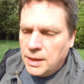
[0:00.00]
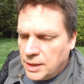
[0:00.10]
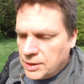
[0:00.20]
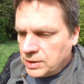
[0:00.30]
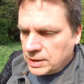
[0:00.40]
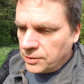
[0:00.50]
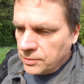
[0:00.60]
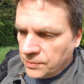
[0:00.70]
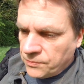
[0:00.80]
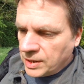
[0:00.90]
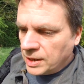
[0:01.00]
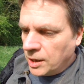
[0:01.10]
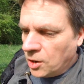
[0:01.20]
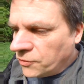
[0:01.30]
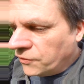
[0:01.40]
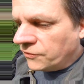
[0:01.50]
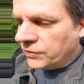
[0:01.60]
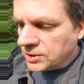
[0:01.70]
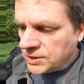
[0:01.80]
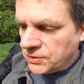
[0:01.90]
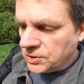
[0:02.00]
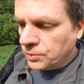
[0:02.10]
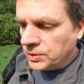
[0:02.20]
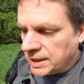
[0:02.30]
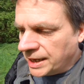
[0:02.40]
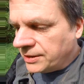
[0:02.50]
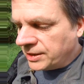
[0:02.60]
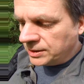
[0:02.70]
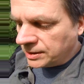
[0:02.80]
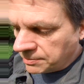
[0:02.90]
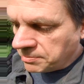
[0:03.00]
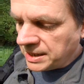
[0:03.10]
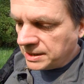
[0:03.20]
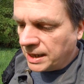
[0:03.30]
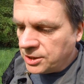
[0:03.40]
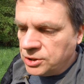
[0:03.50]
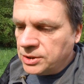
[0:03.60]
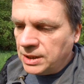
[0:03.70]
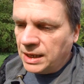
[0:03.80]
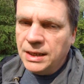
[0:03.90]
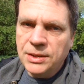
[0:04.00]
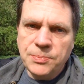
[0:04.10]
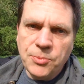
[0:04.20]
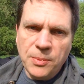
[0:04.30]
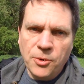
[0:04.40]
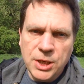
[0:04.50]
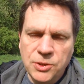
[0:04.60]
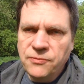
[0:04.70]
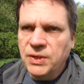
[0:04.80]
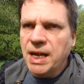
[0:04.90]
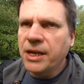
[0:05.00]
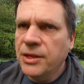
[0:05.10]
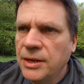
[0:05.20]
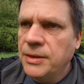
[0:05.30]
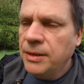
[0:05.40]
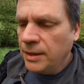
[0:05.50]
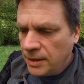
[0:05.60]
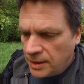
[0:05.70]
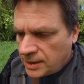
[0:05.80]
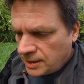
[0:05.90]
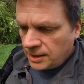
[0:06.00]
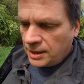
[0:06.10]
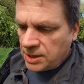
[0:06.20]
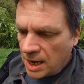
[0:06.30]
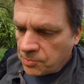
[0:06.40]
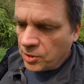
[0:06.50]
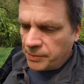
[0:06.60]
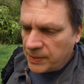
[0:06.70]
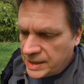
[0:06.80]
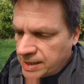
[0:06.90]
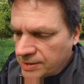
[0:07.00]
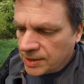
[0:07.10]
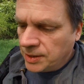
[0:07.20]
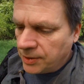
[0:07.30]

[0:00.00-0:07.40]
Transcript: And you know, a lot of philosophers will say things like meditation is preparation for death. And yeah, probably it is.